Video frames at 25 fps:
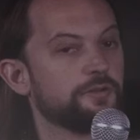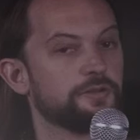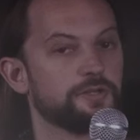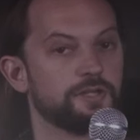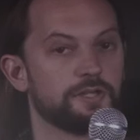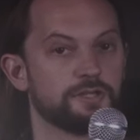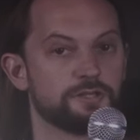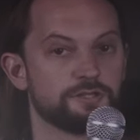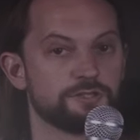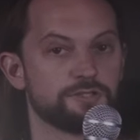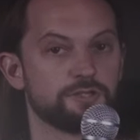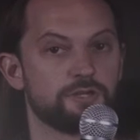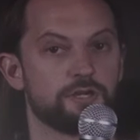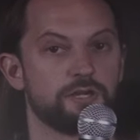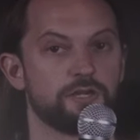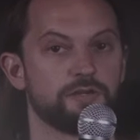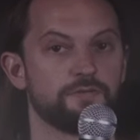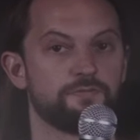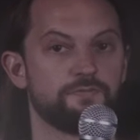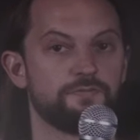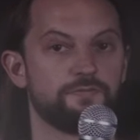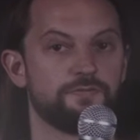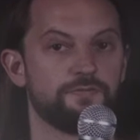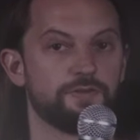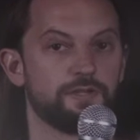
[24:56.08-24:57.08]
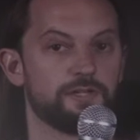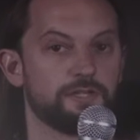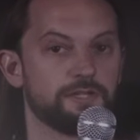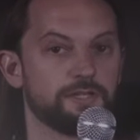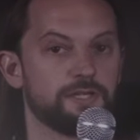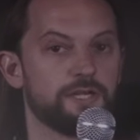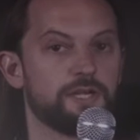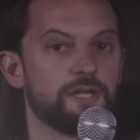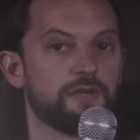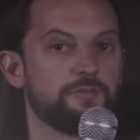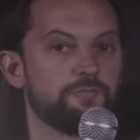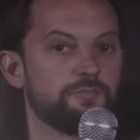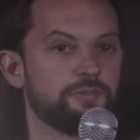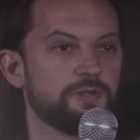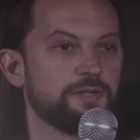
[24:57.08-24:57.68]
the other side filling out,